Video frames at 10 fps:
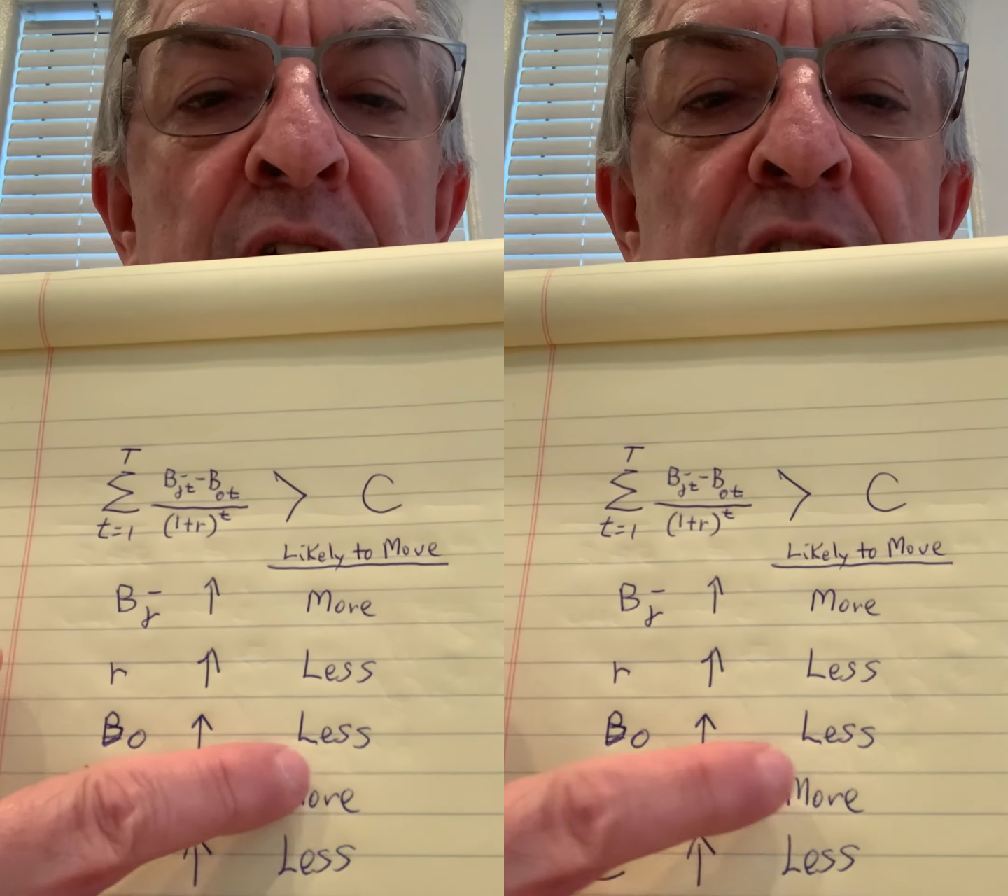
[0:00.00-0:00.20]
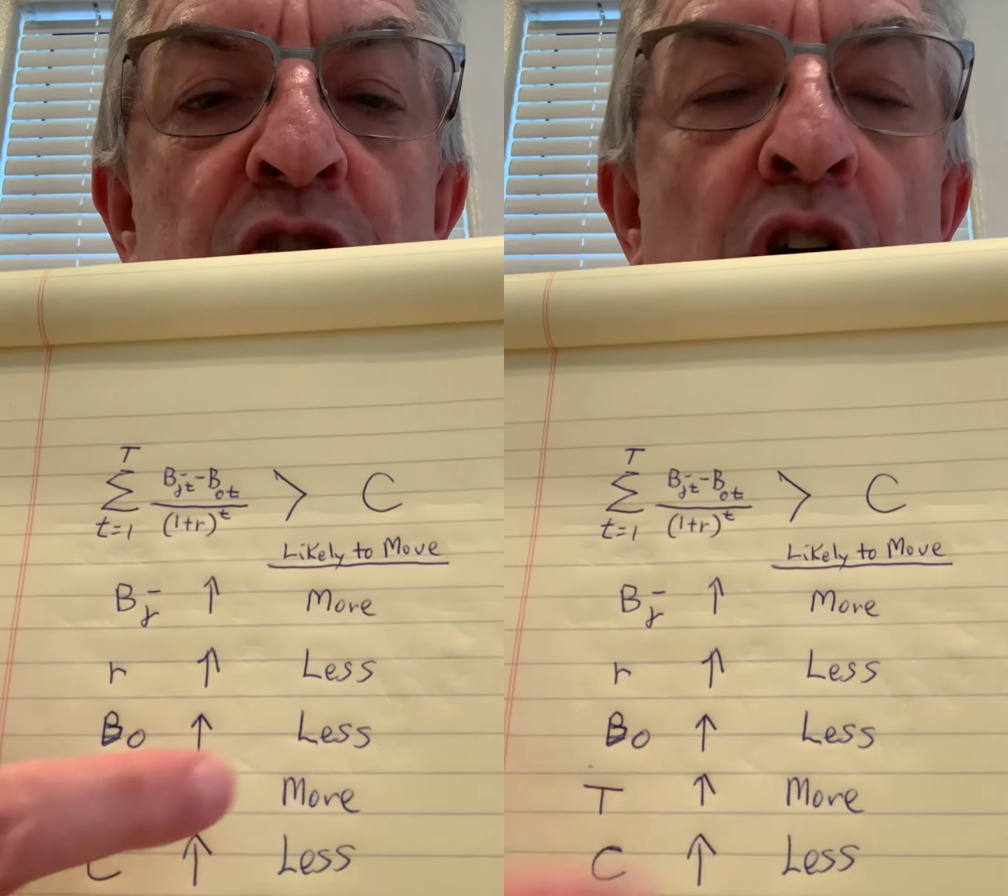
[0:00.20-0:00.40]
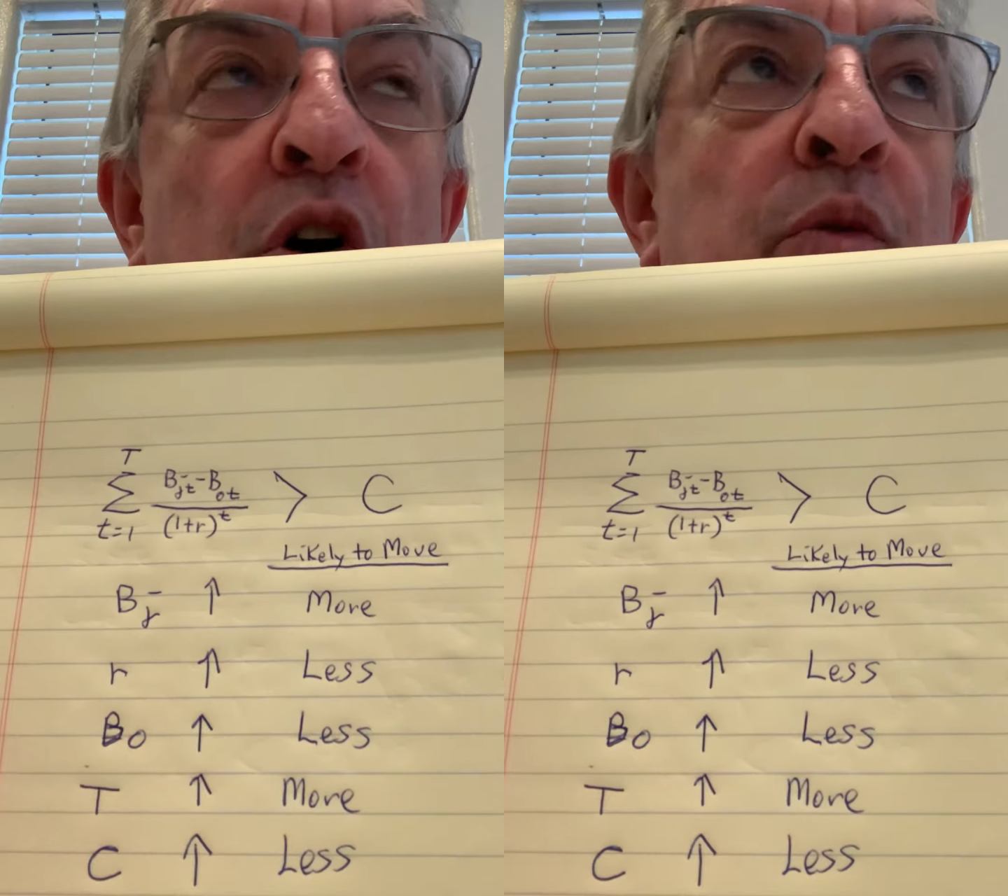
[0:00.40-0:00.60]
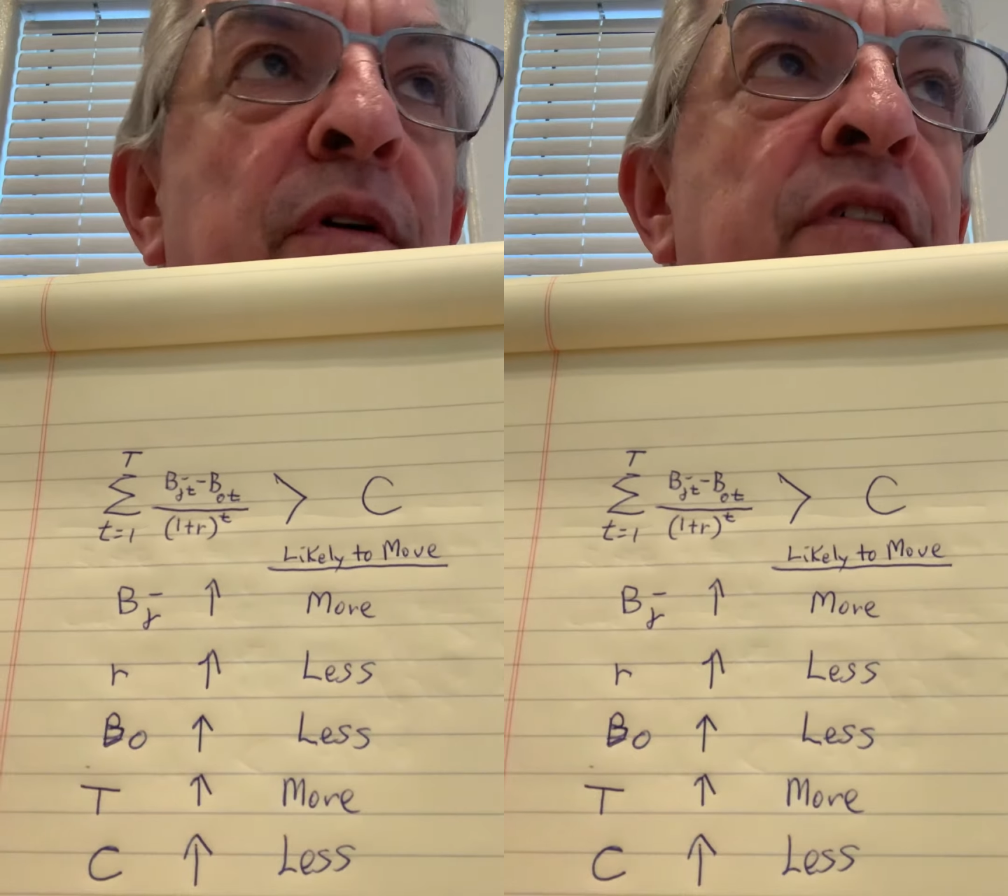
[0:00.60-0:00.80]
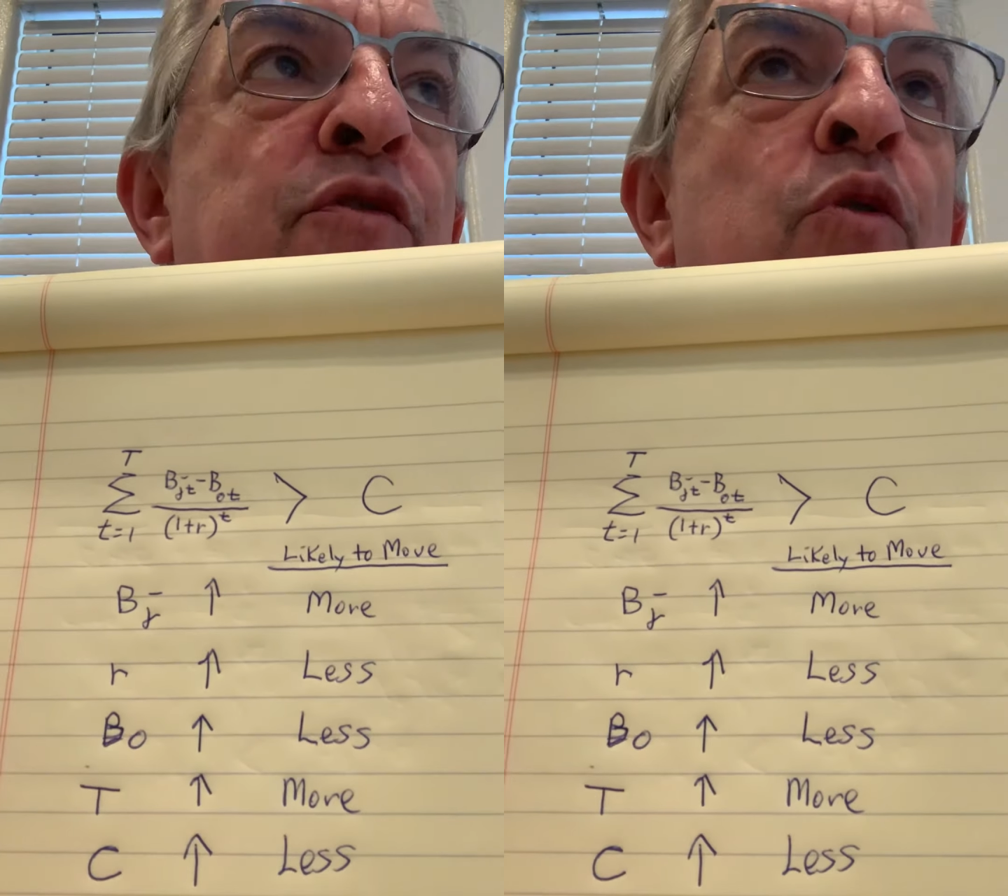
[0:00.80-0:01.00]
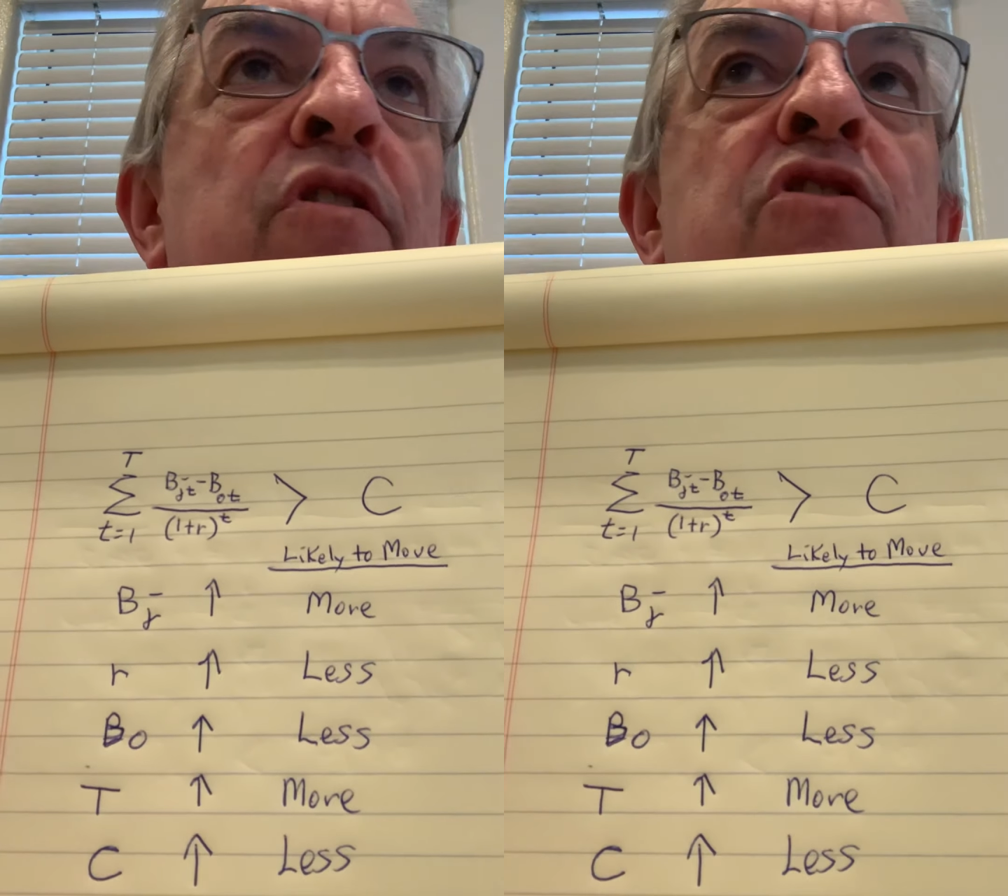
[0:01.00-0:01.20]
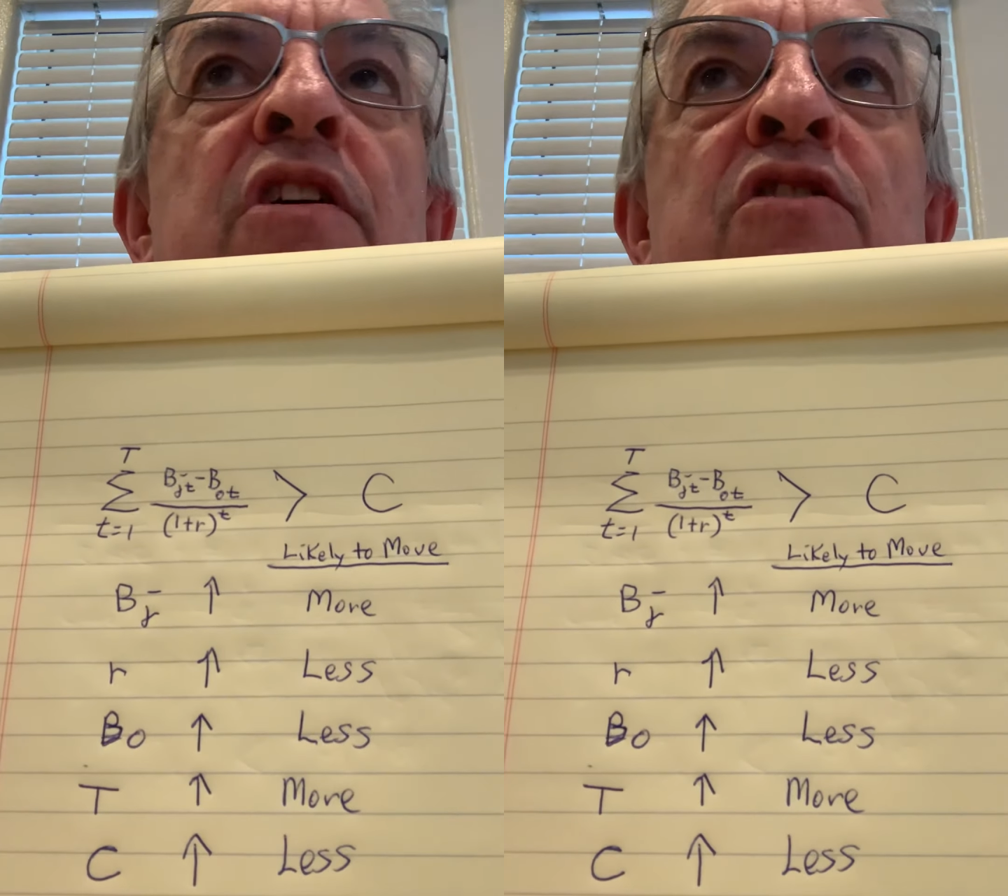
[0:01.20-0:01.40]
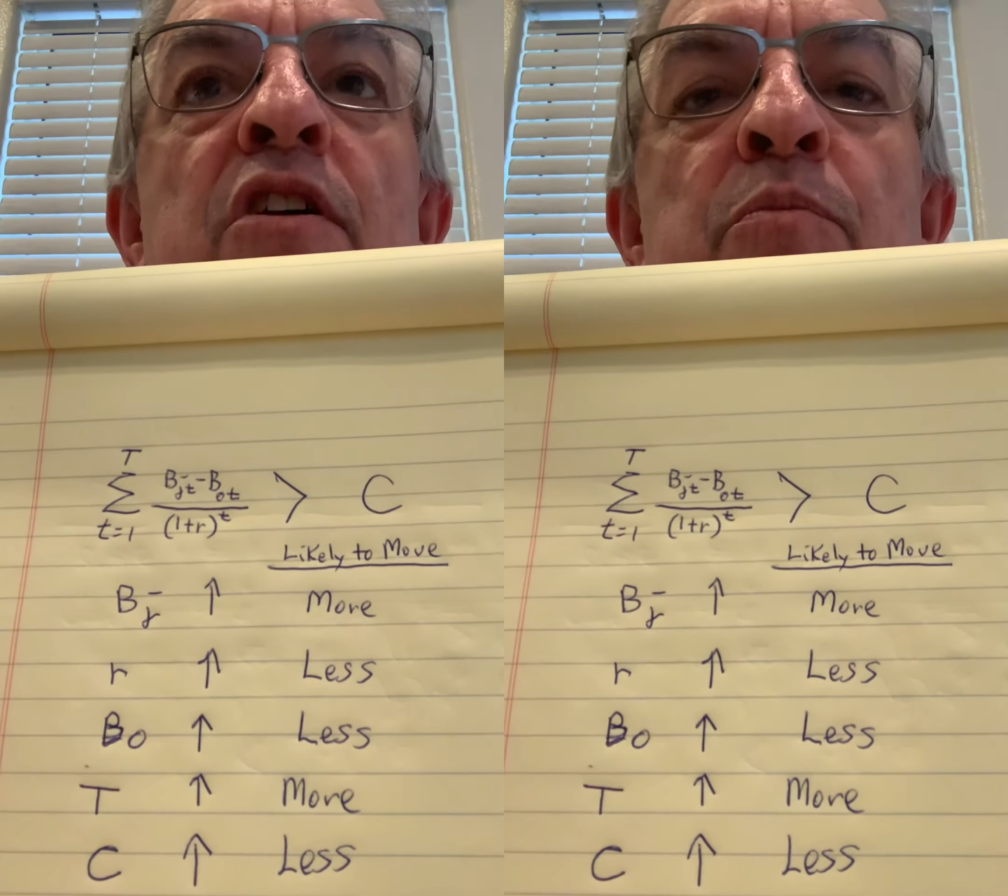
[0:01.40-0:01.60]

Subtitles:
So if your existing